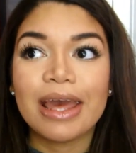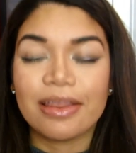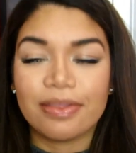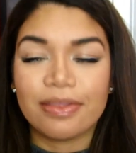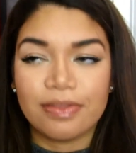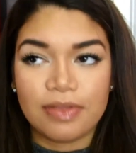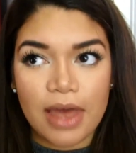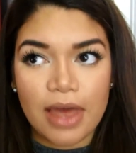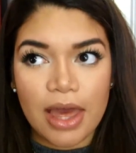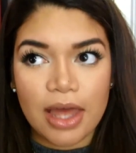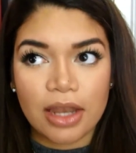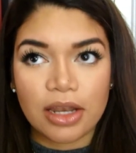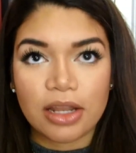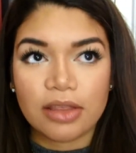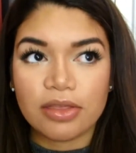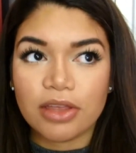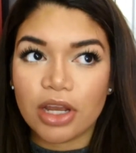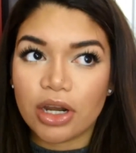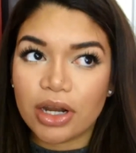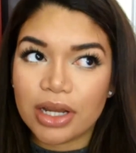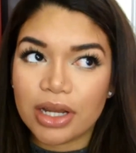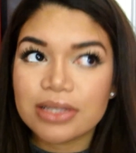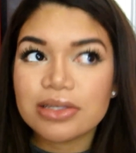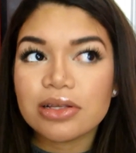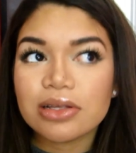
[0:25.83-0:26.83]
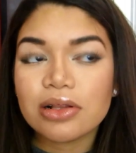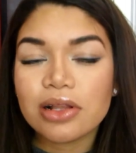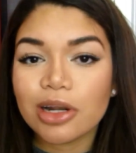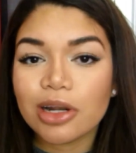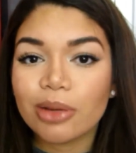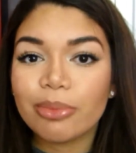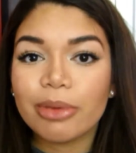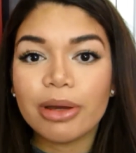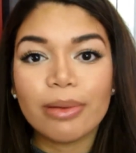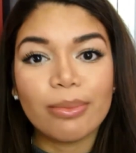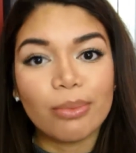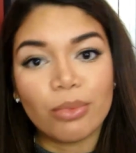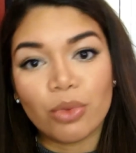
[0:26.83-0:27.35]
then there is a little
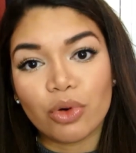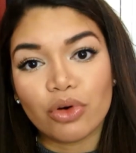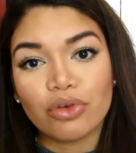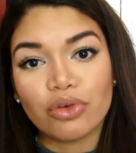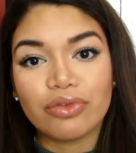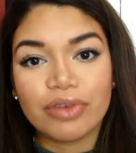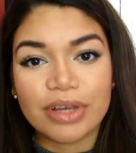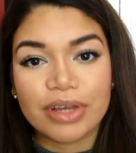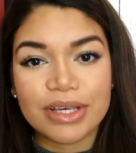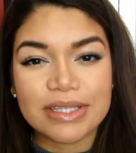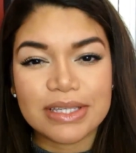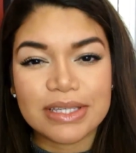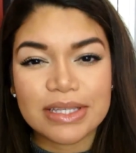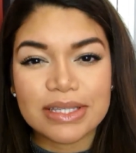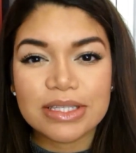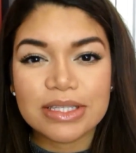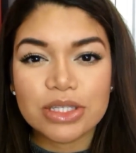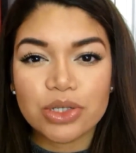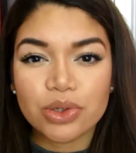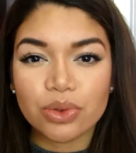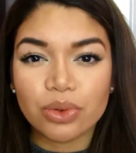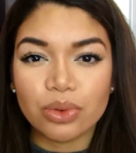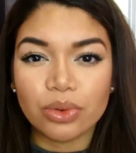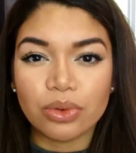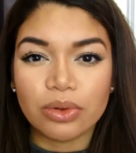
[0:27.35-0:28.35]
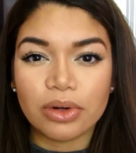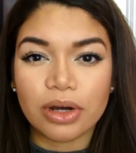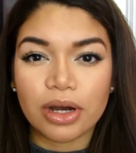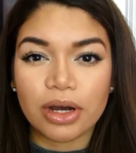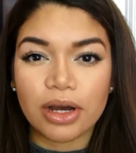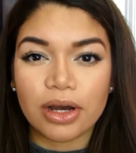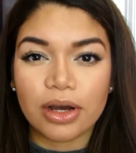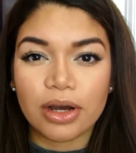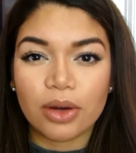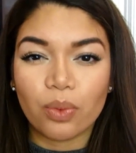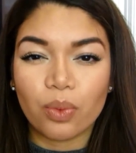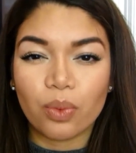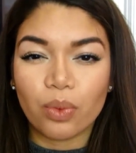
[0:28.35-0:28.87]
bit more reason to
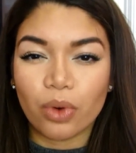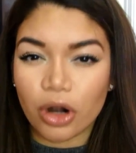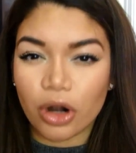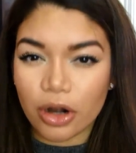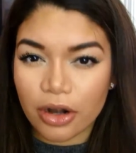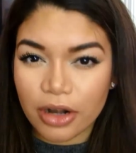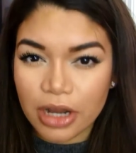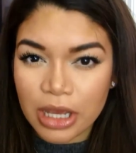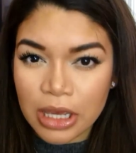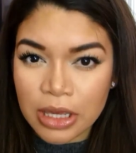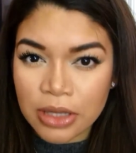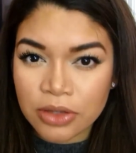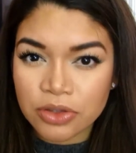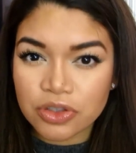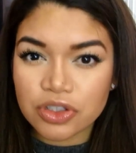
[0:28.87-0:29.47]
worry,